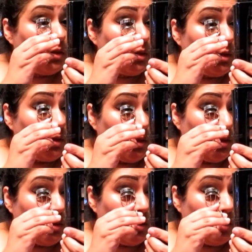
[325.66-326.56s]
Go ahead and
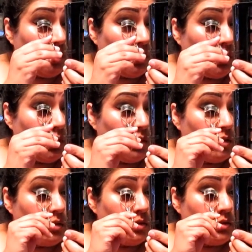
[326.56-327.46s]
curling my lashes.
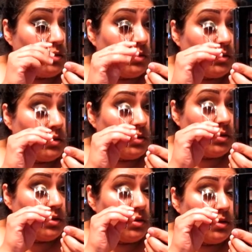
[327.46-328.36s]
I am going to
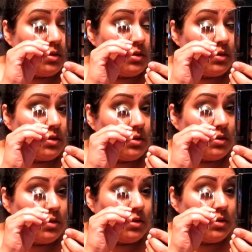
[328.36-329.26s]
apply falsies
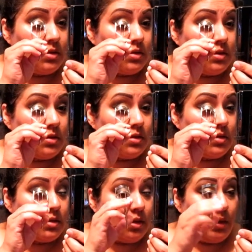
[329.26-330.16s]
today since it is
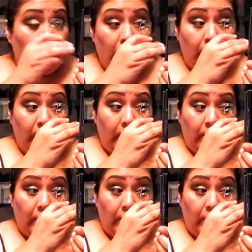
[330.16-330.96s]
a nighttime look.